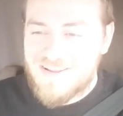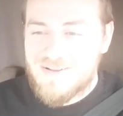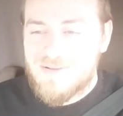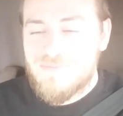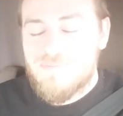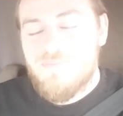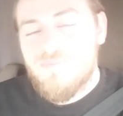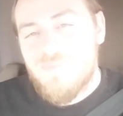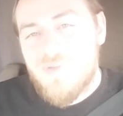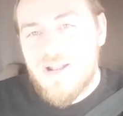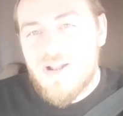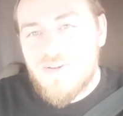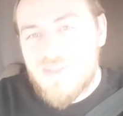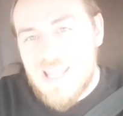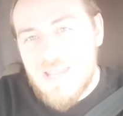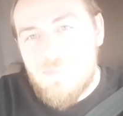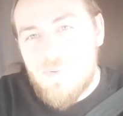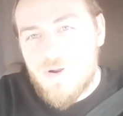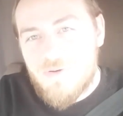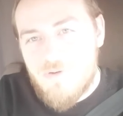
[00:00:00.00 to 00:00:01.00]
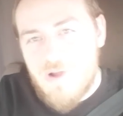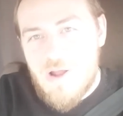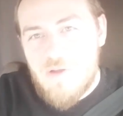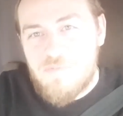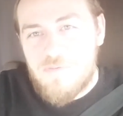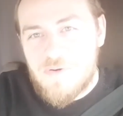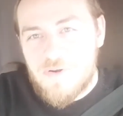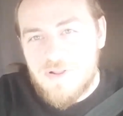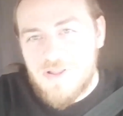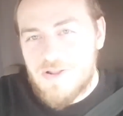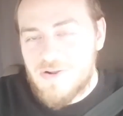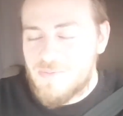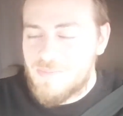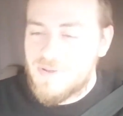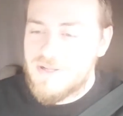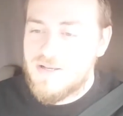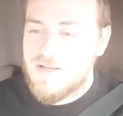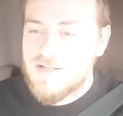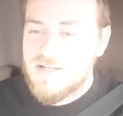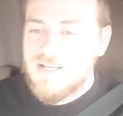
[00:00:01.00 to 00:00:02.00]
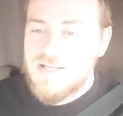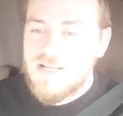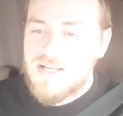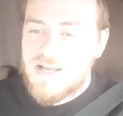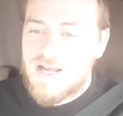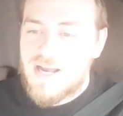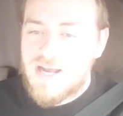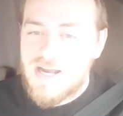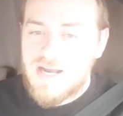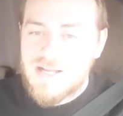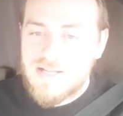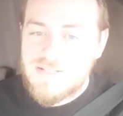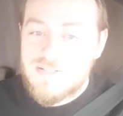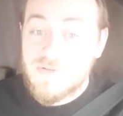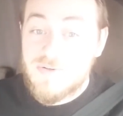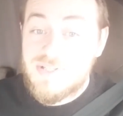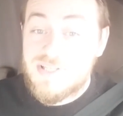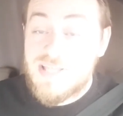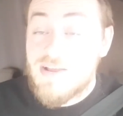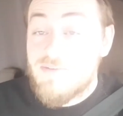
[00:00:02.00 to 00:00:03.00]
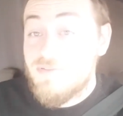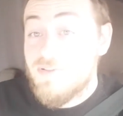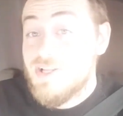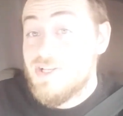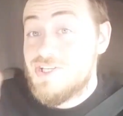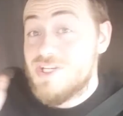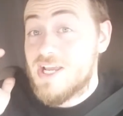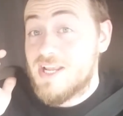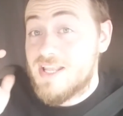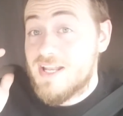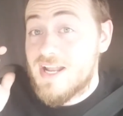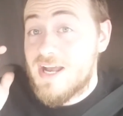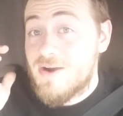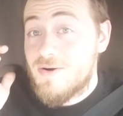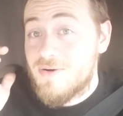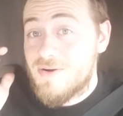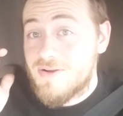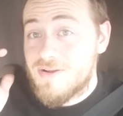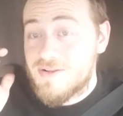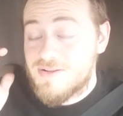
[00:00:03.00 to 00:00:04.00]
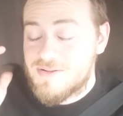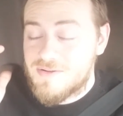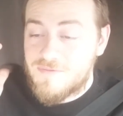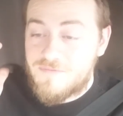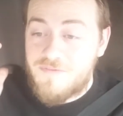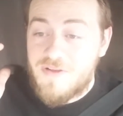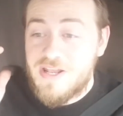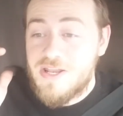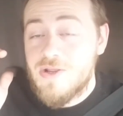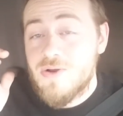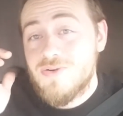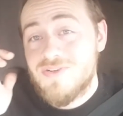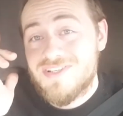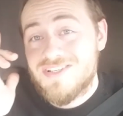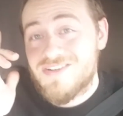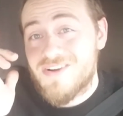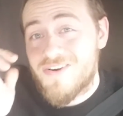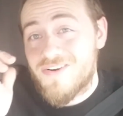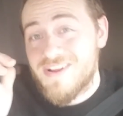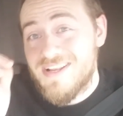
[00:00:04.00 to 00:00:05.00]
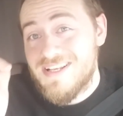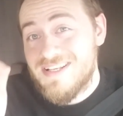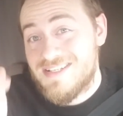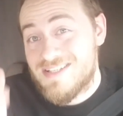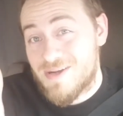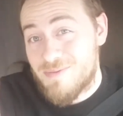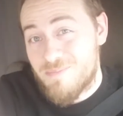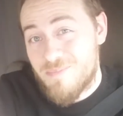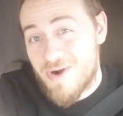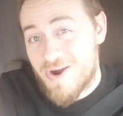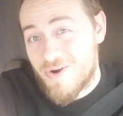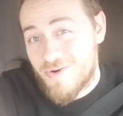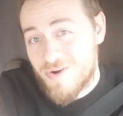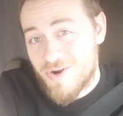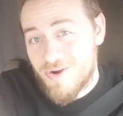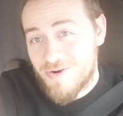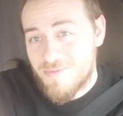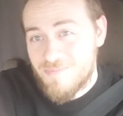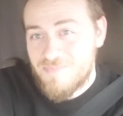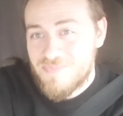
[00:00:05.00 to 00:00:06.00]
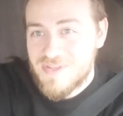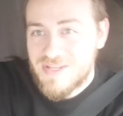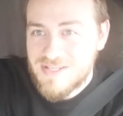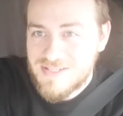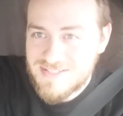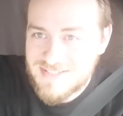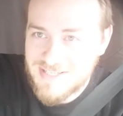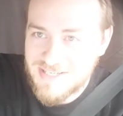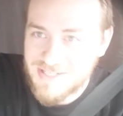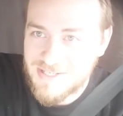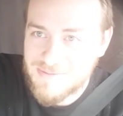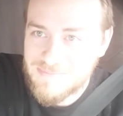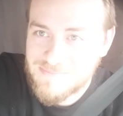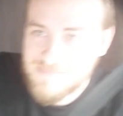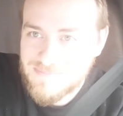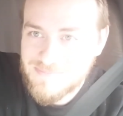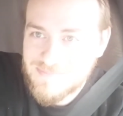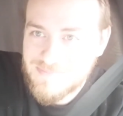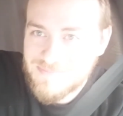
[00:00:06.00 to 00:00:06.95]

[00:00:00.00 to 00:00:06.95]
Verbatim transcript: it. But I'll keep it around for a little bit. Uh, so definitely check it out. Videos starting tomorrow. See ya.